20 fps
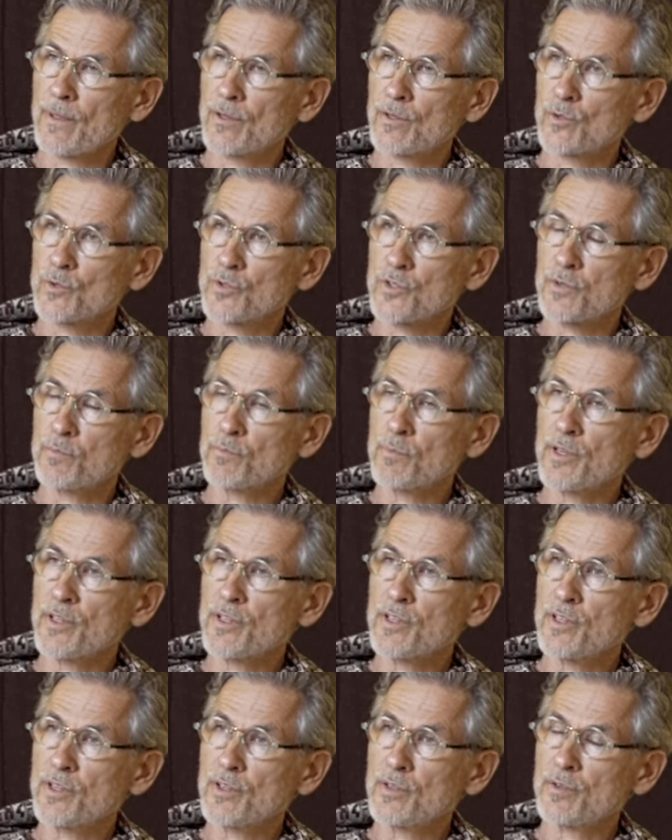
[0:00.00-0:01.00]
to simply
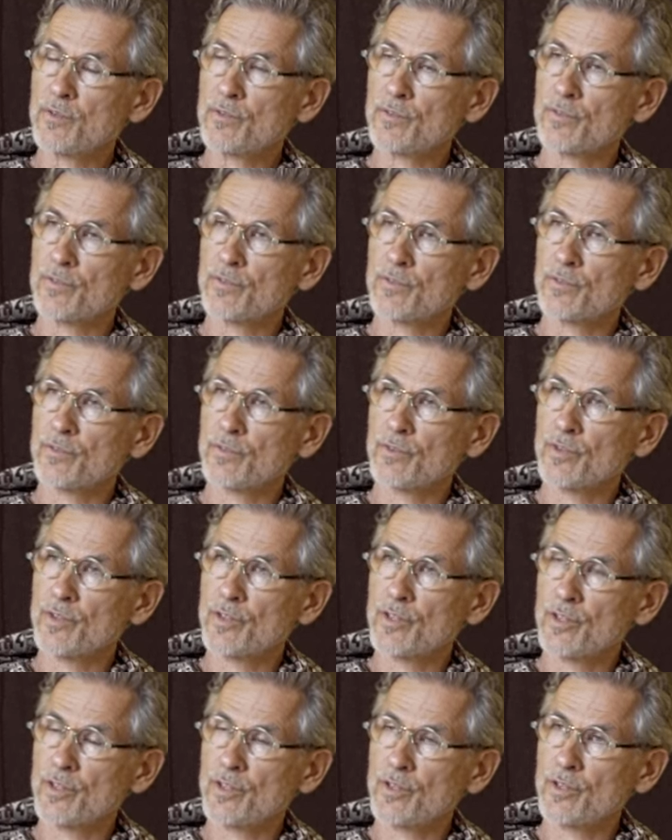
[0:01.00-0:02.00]
give
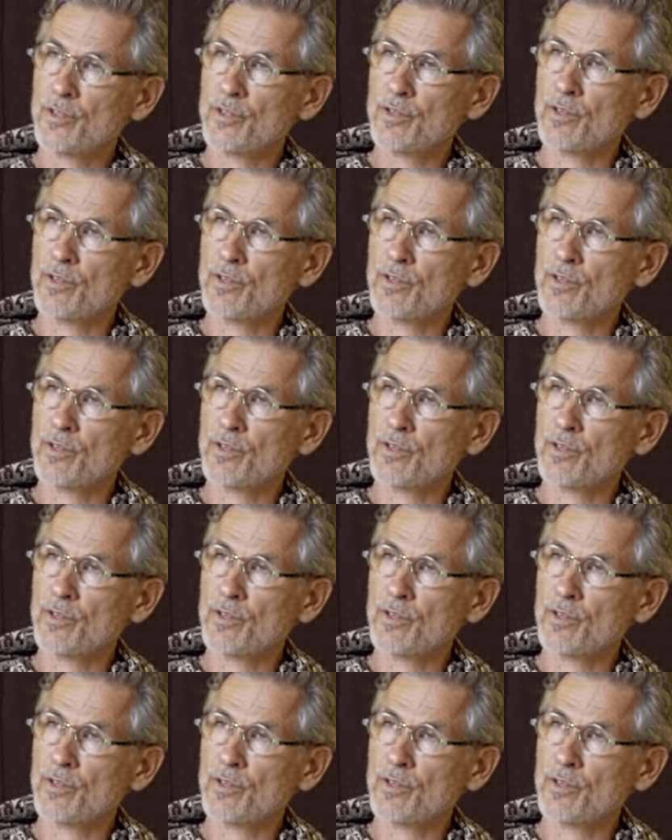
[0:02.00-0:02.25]
the